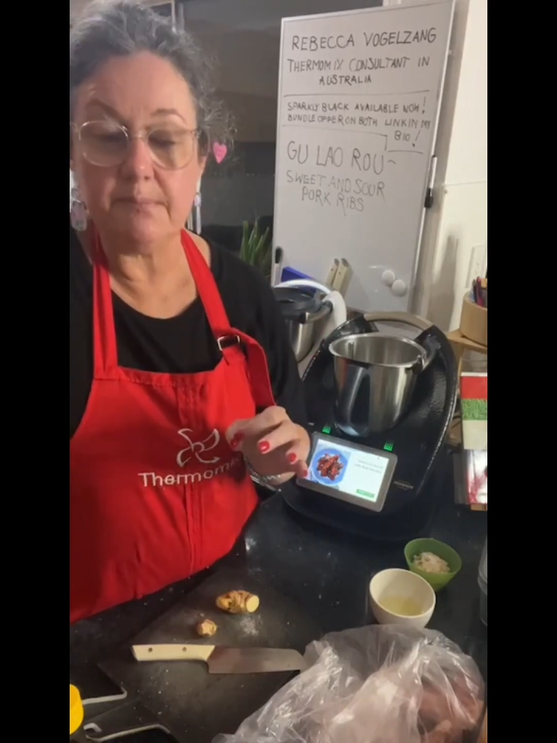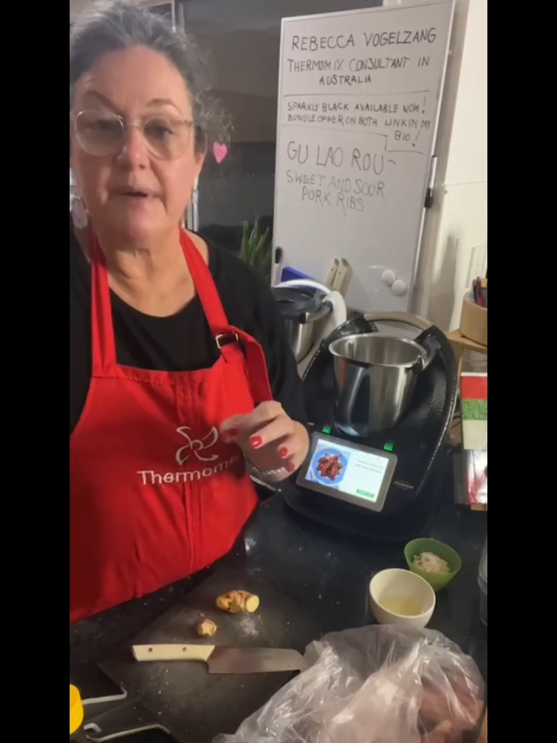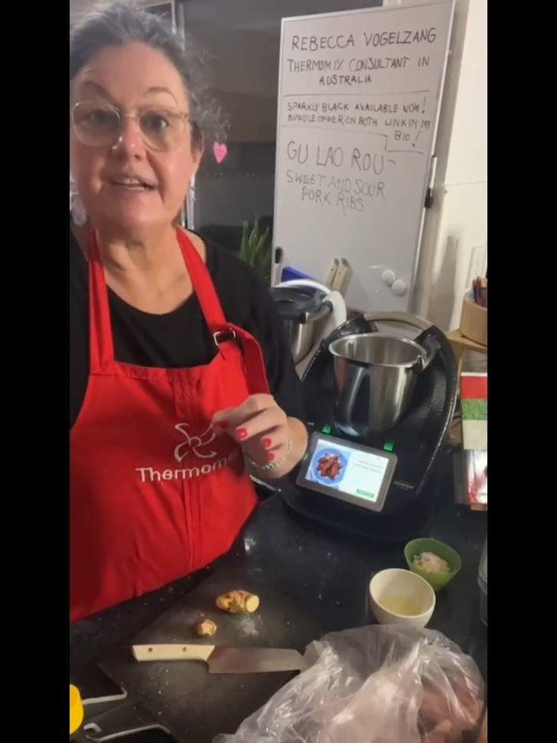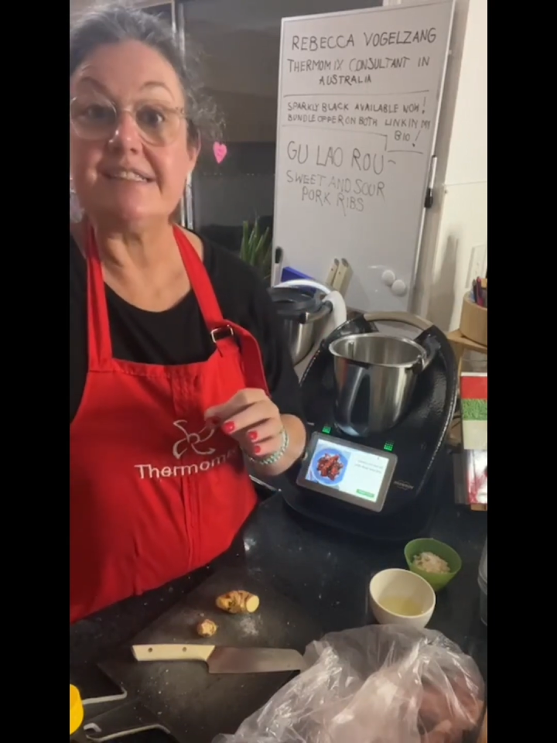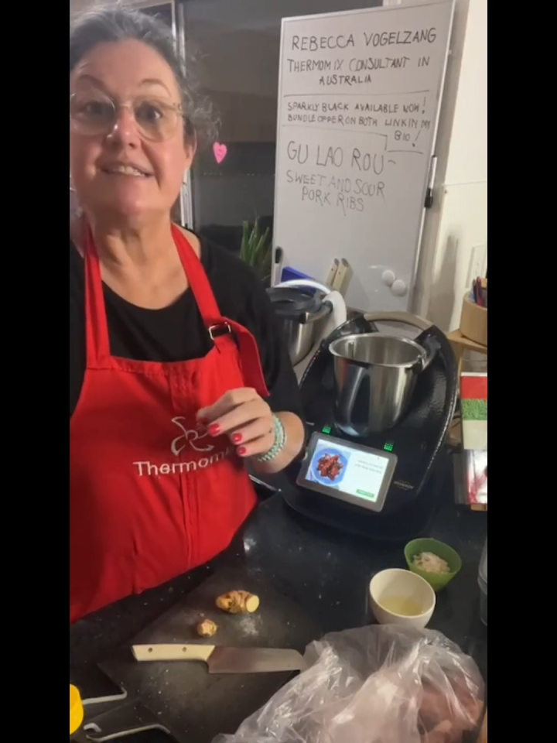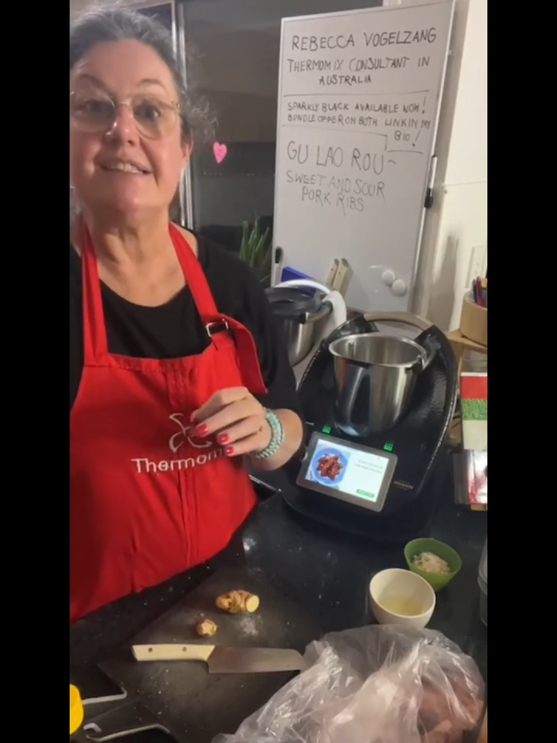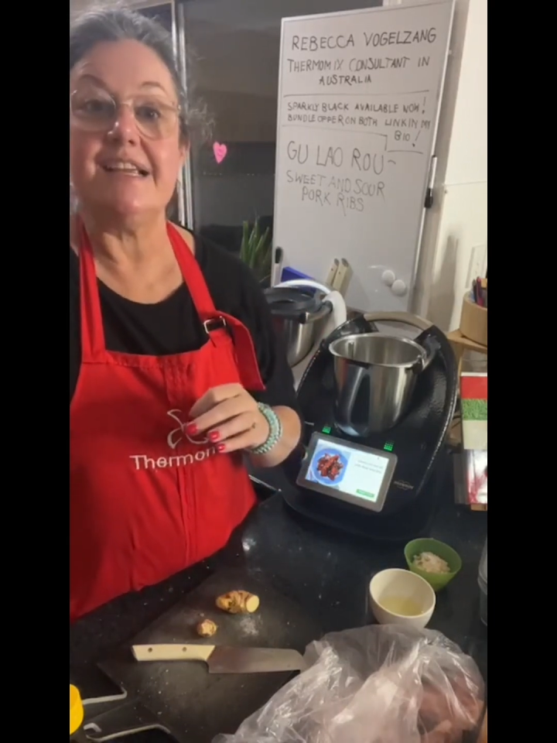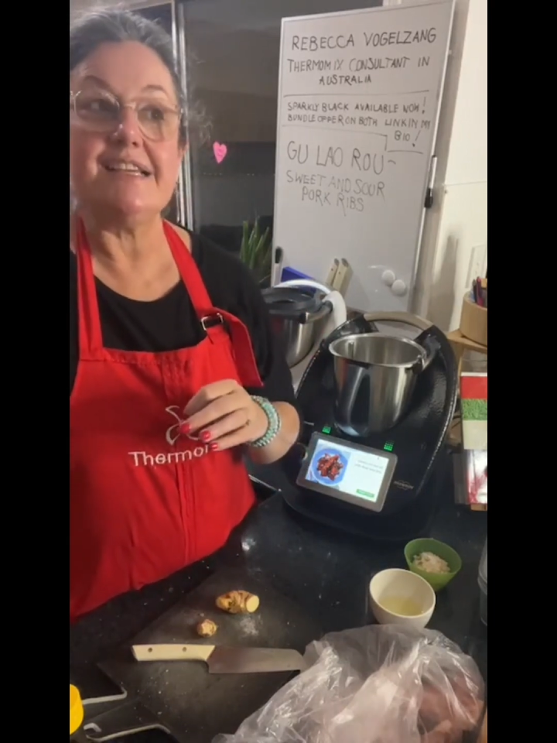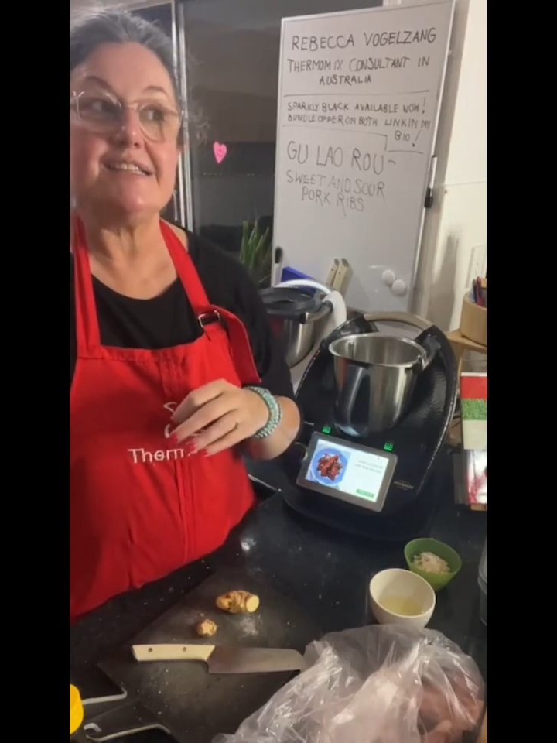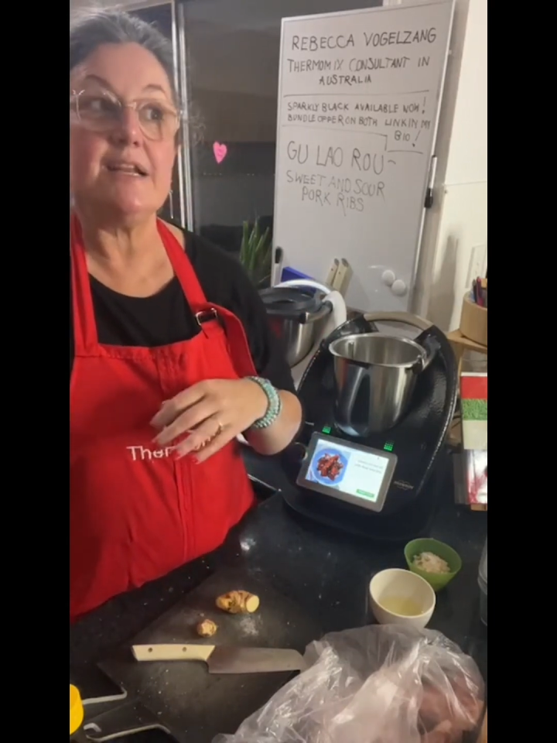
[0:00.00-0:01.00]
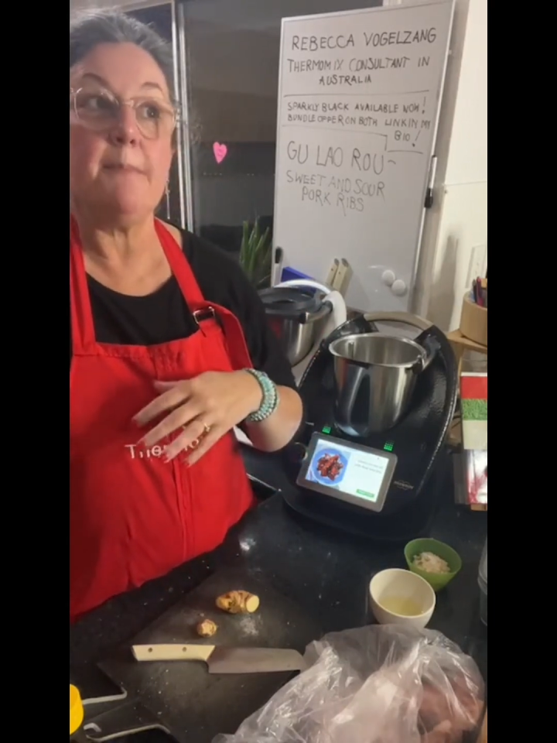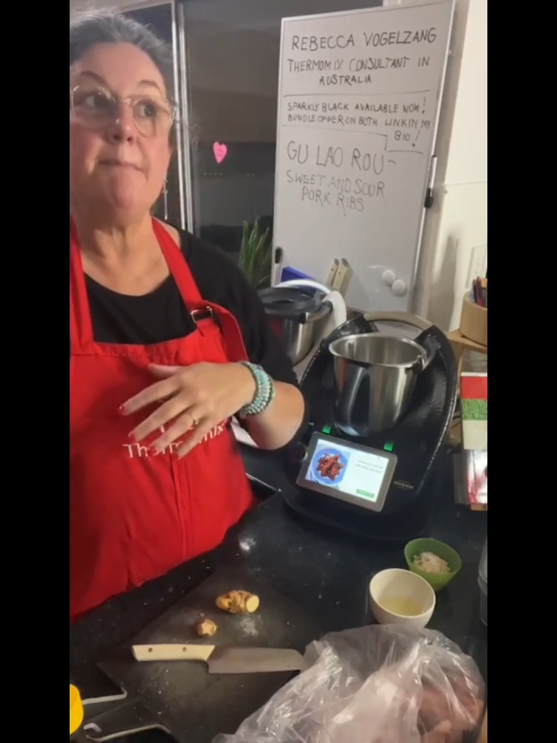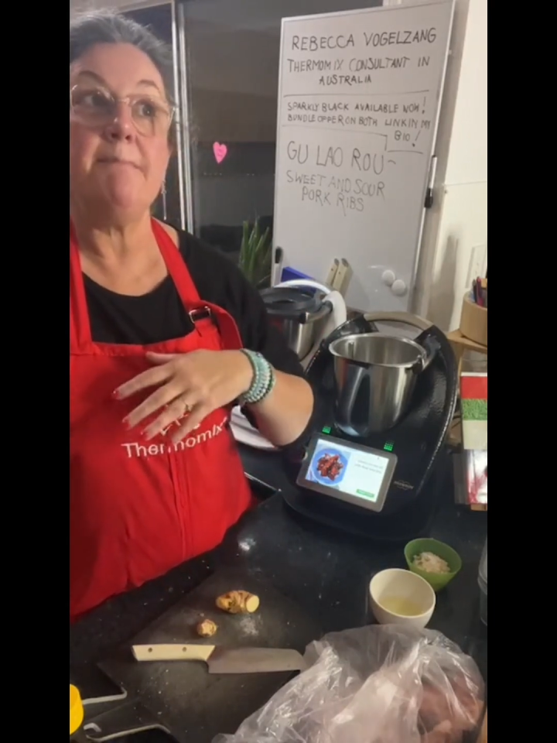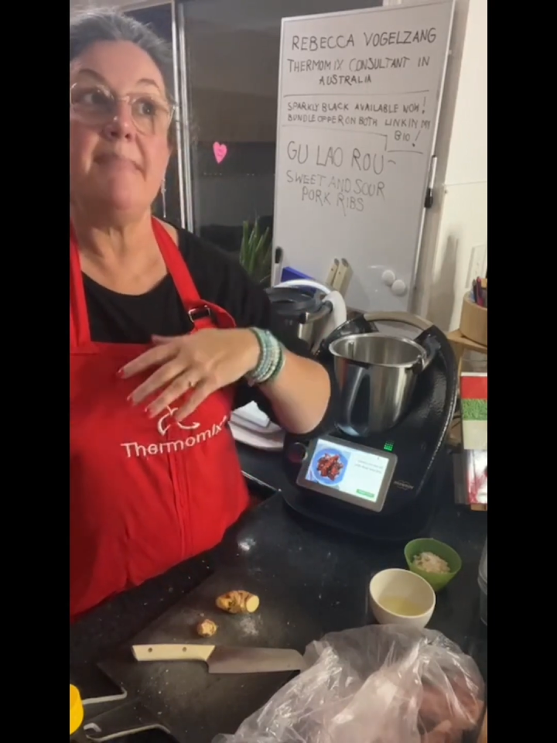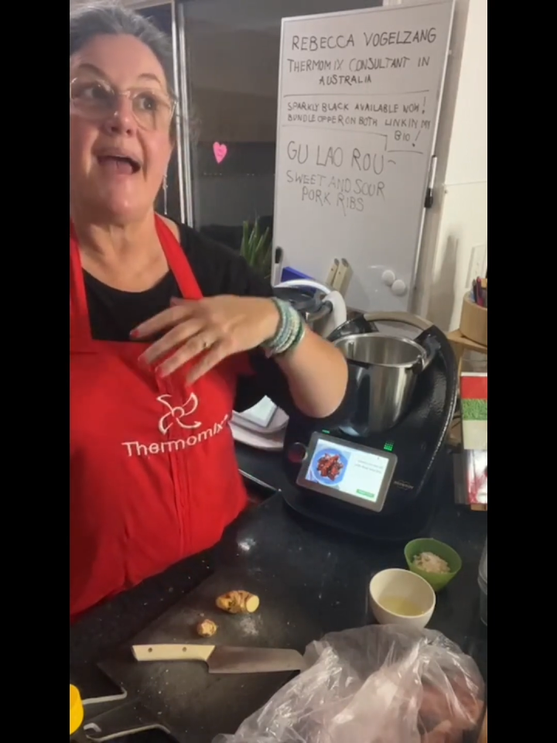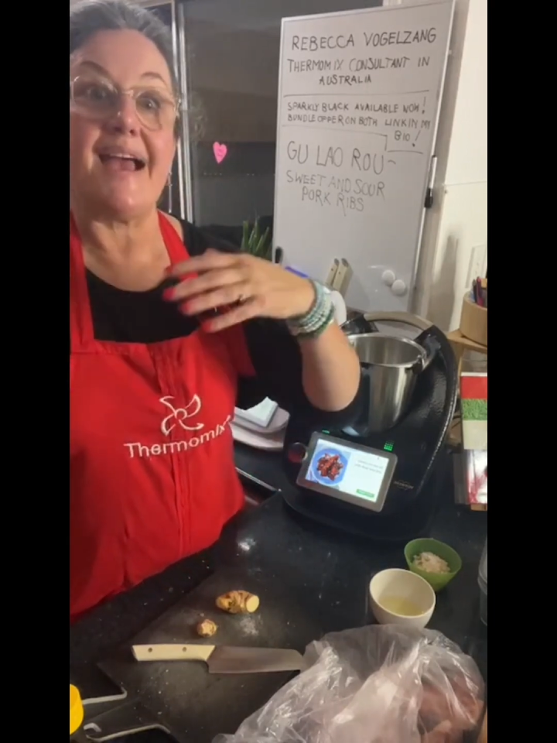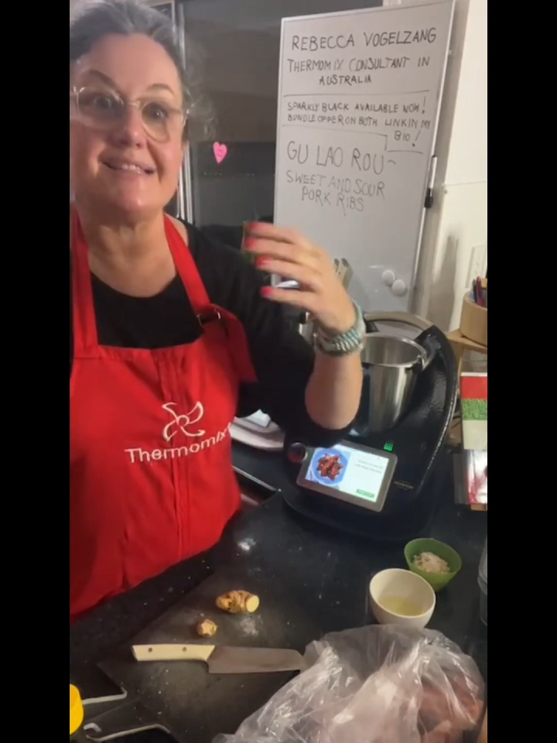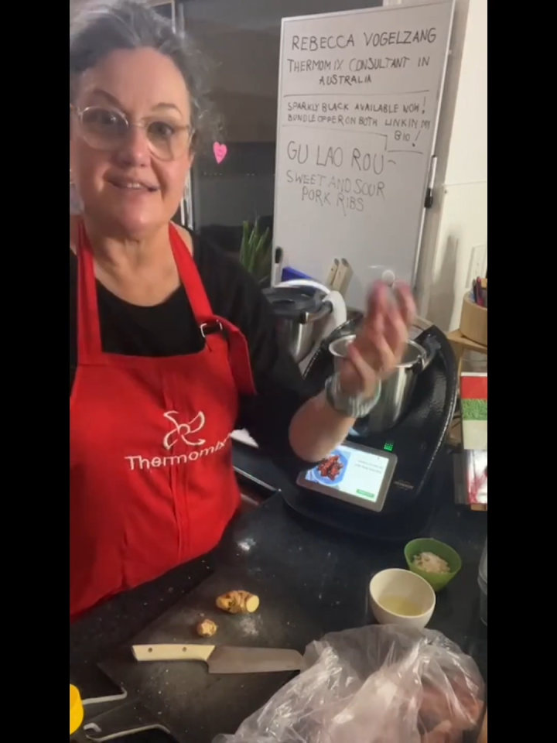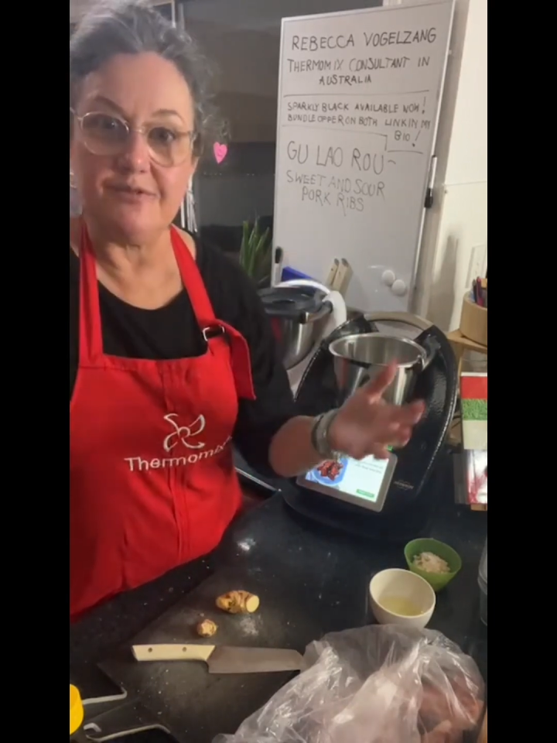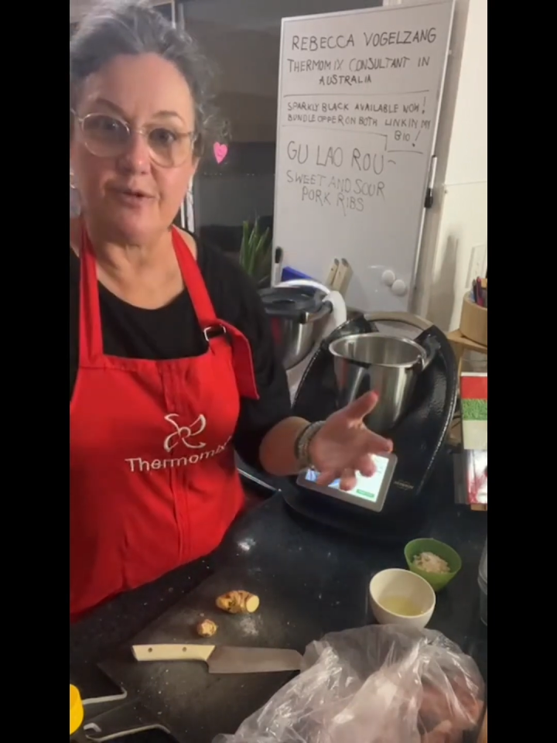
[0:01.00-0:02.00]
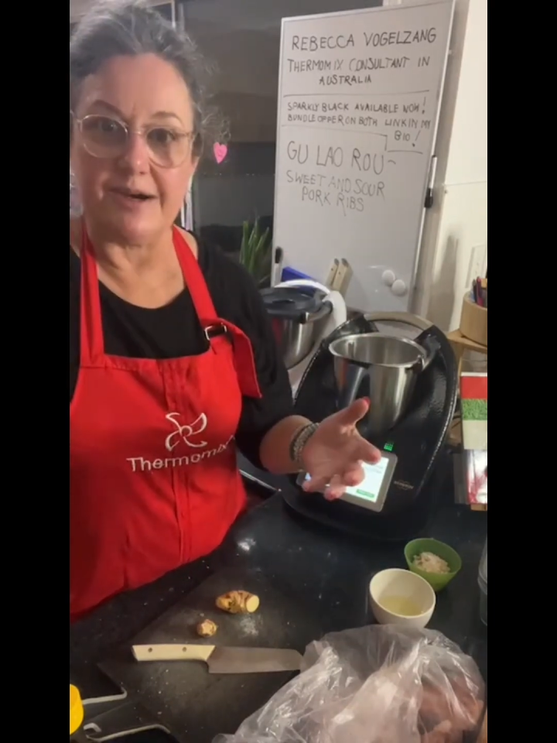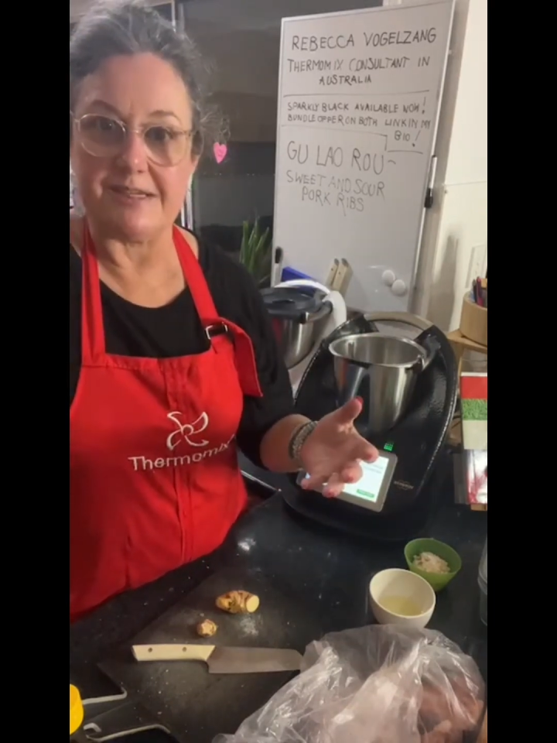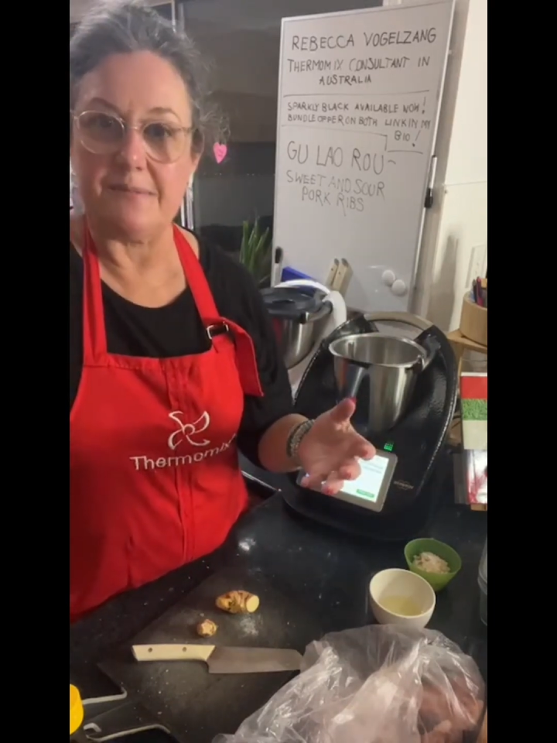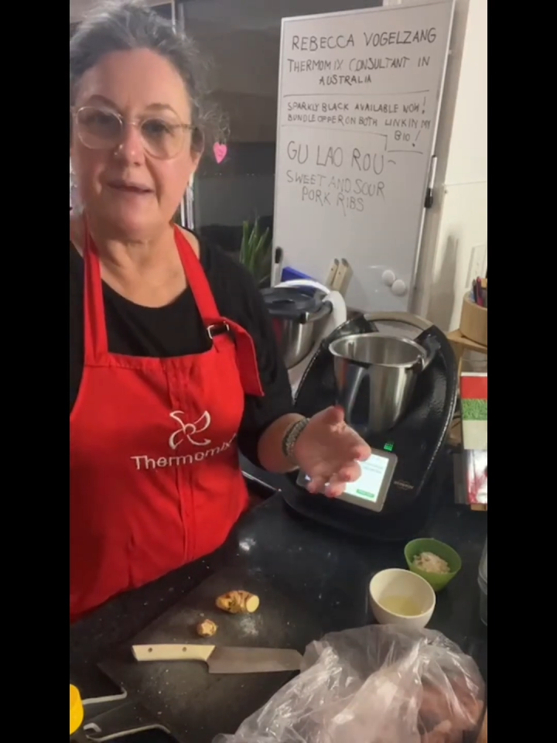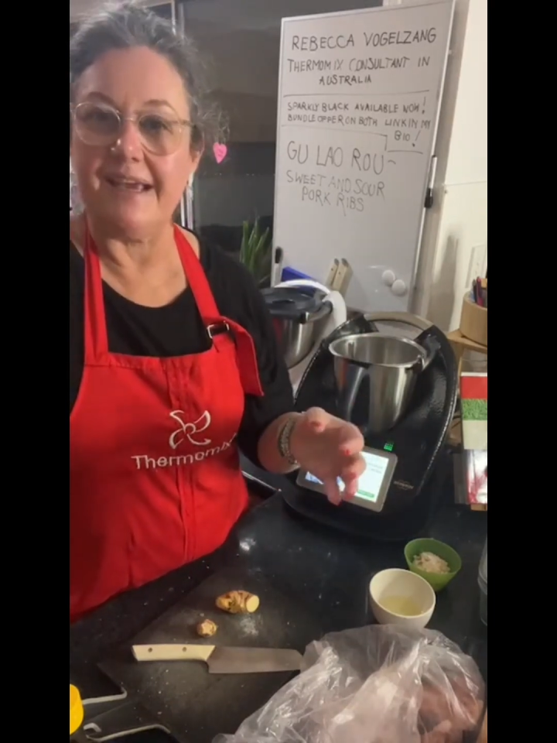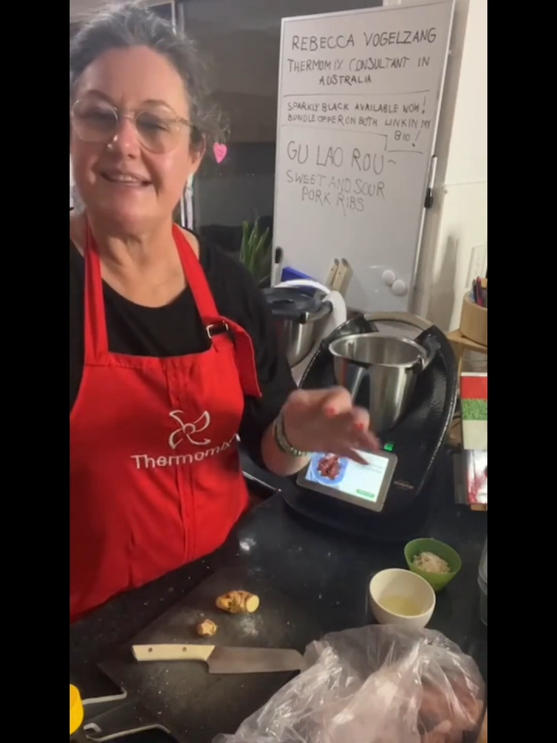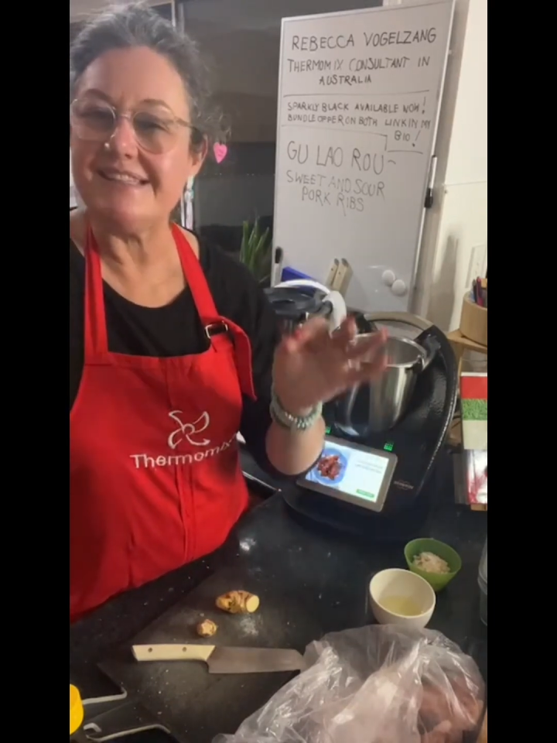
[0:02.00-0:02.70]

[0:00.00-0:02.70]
but it isn't a massive recipe.